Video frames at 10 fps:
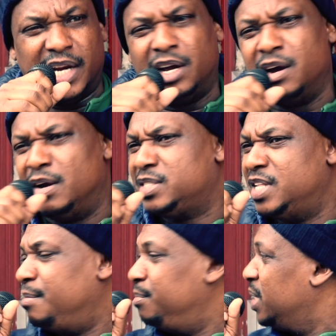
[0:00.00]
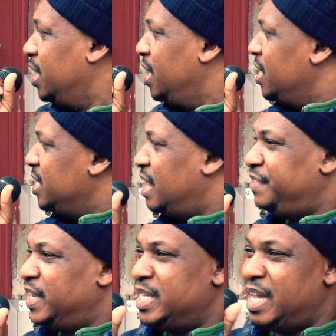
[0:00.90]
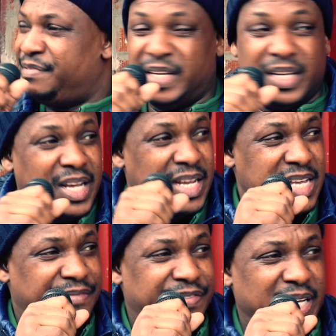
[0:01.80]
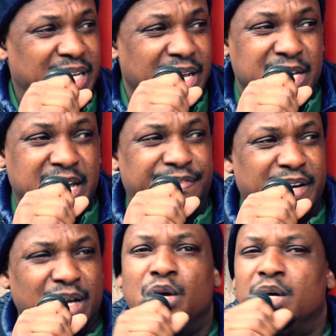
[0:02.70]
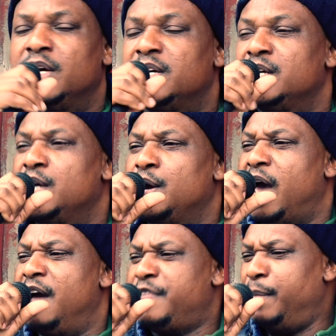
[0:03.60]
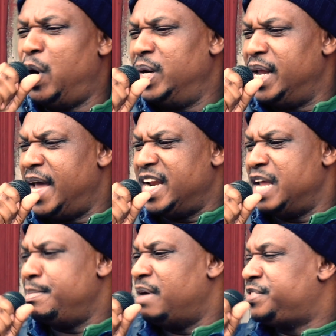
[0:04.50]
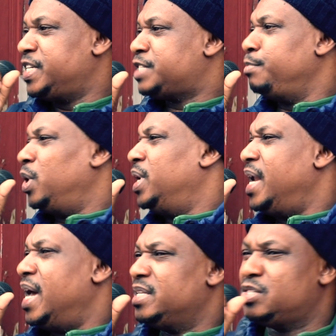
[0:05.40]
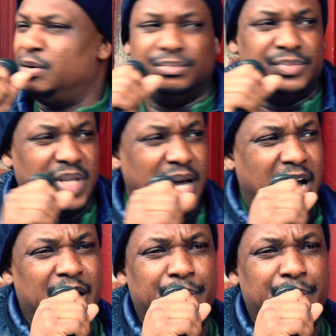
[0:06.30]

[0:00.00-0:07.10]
the girls them, you have to every Monday night them have 6 Monday nights something. Hot